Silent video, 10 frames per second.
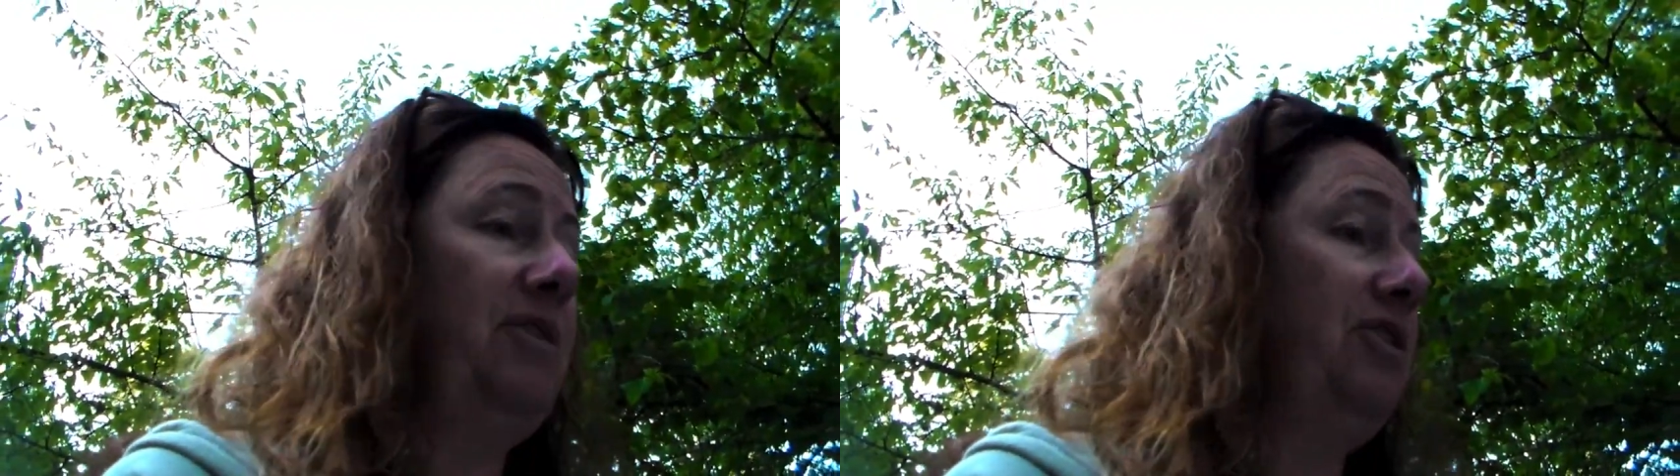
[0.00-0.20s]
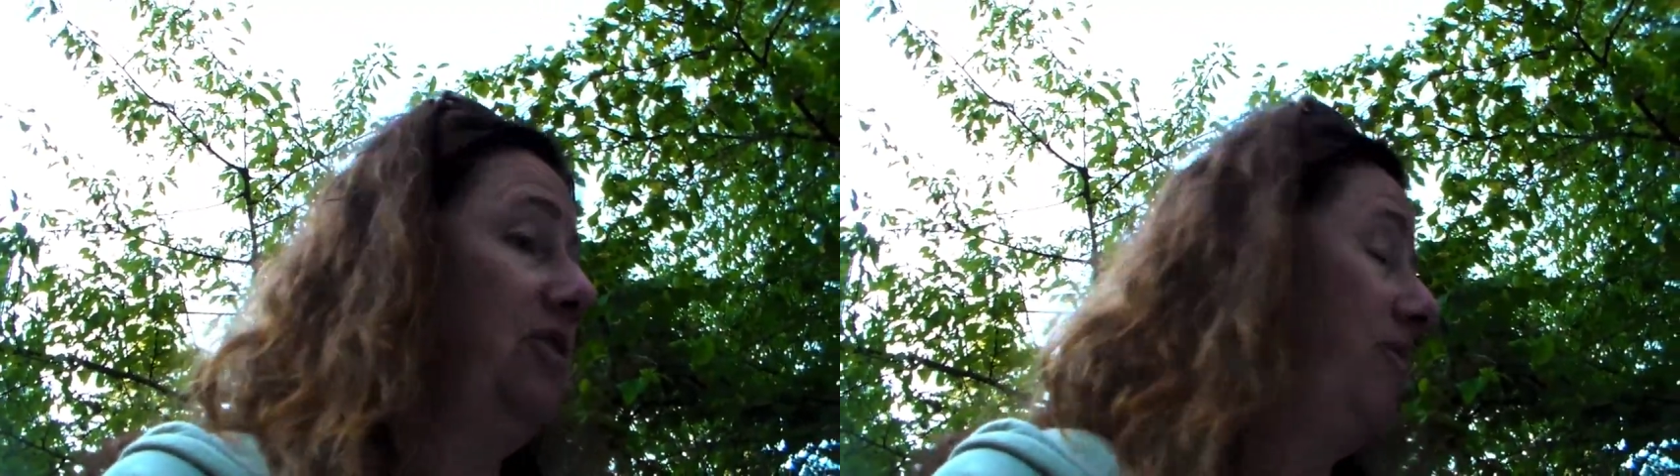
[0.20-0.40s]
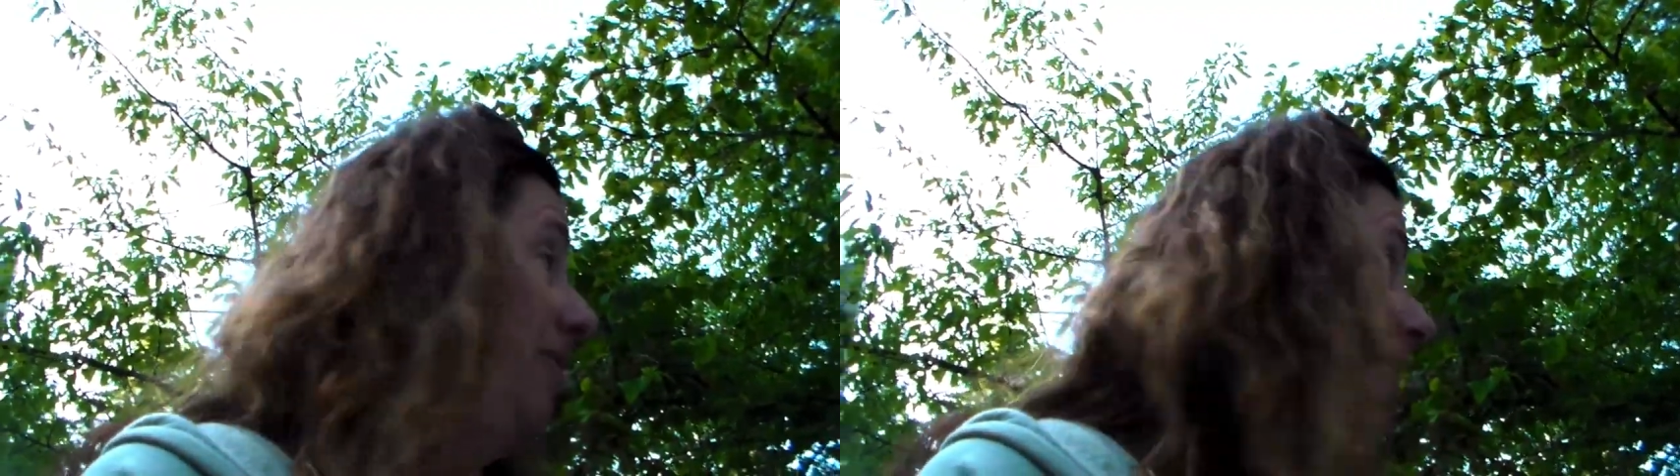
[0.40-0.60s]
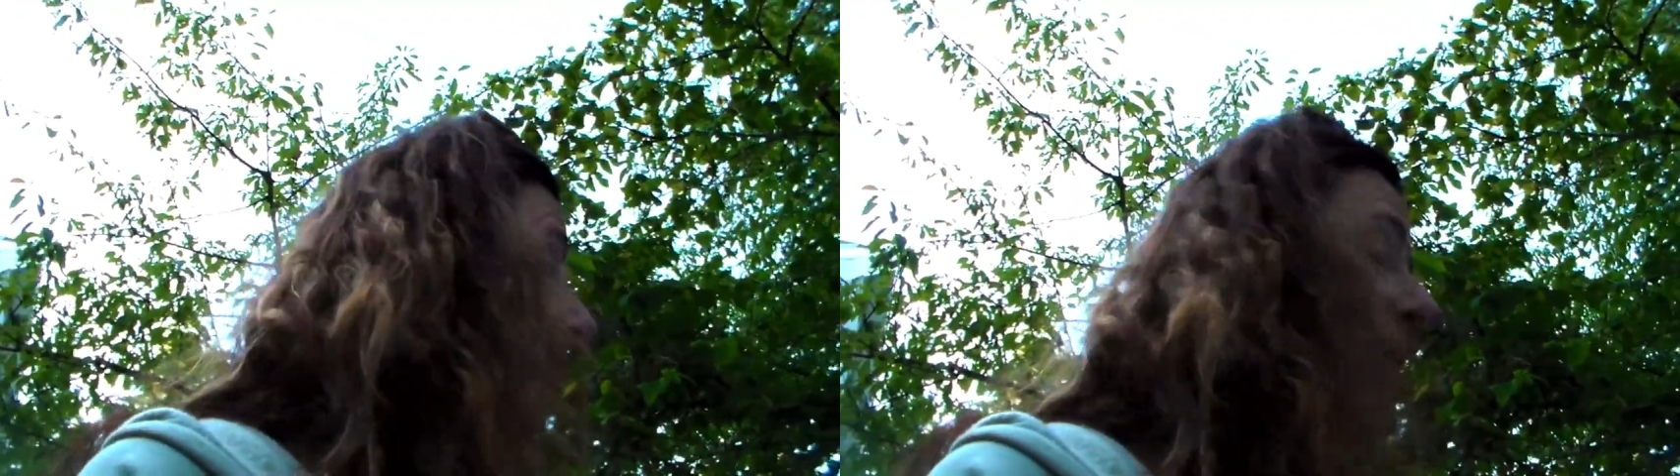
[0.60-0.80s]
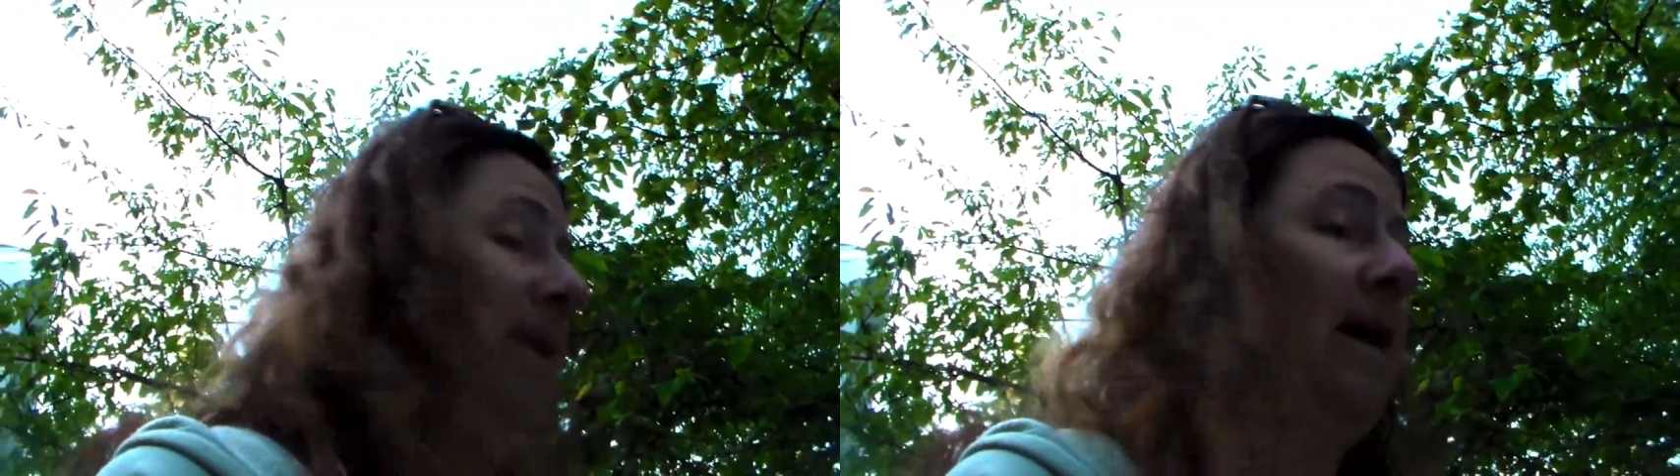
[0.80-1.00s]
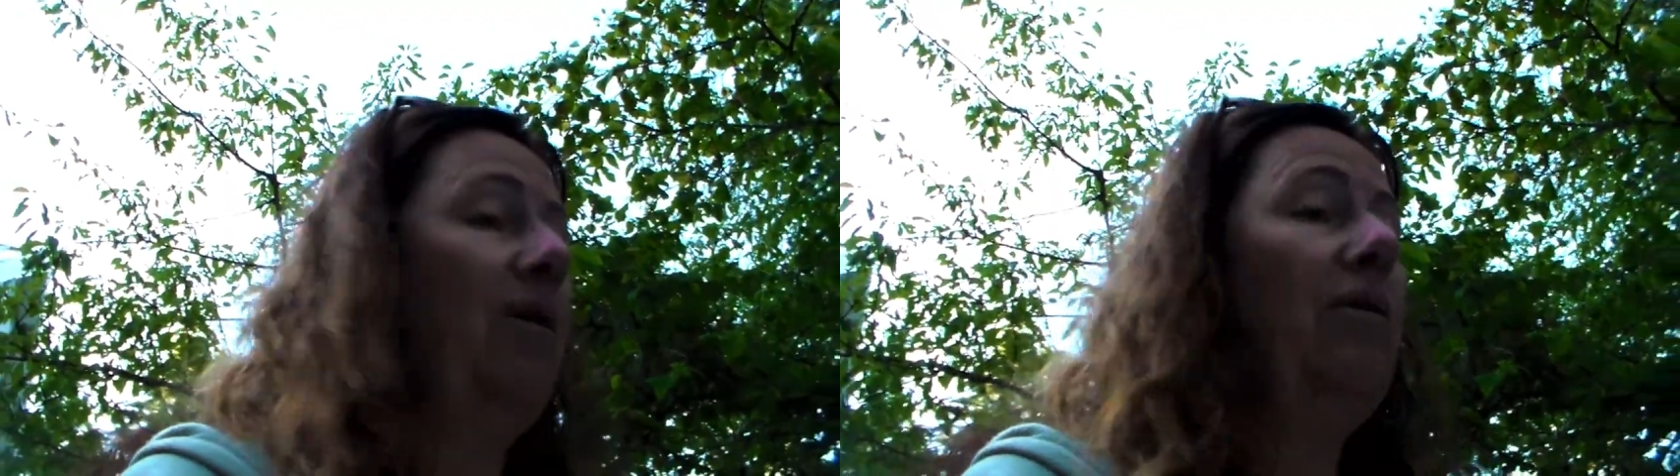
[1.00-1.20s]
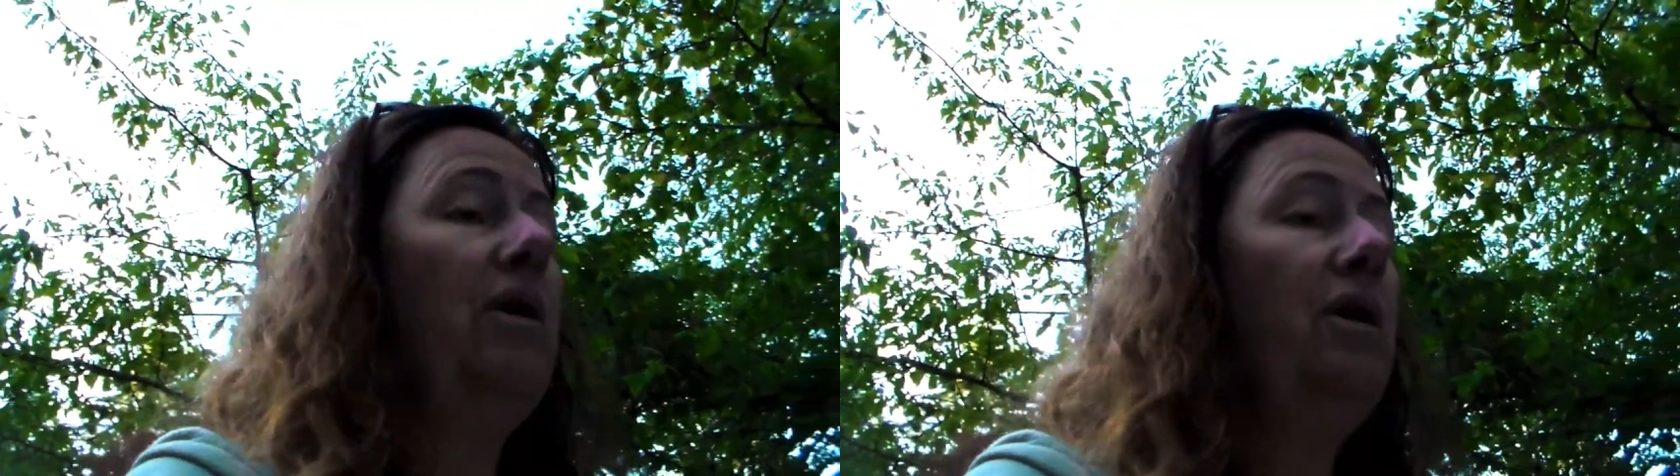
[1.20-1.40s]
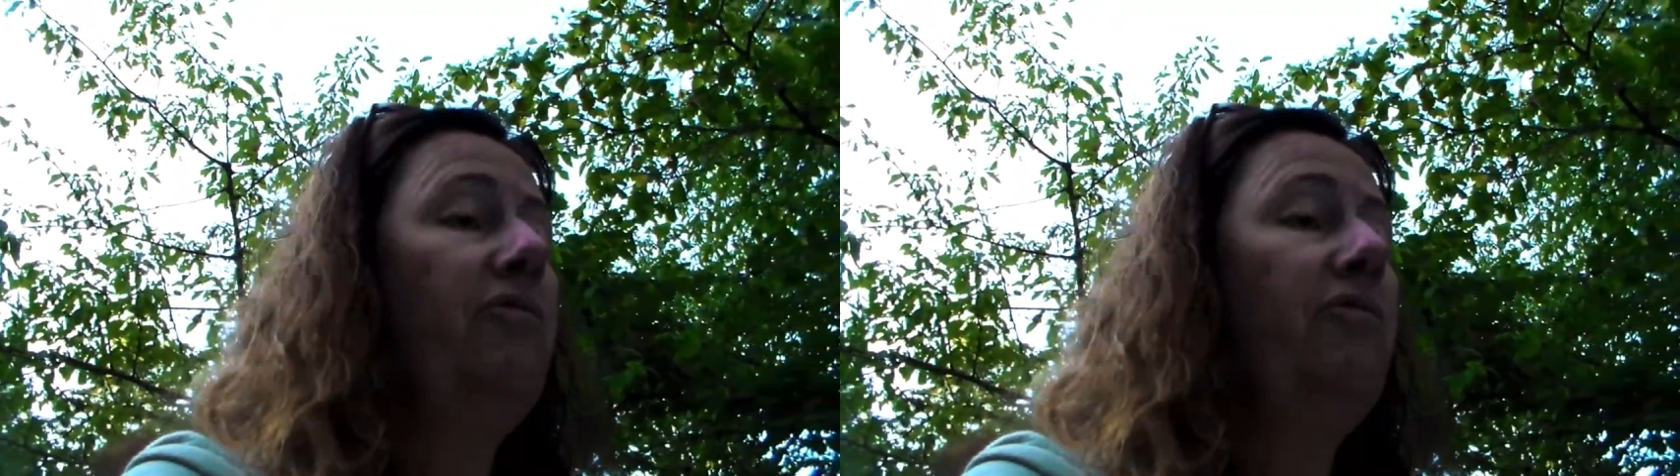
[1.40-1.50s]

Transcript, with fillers: which is where we are right now,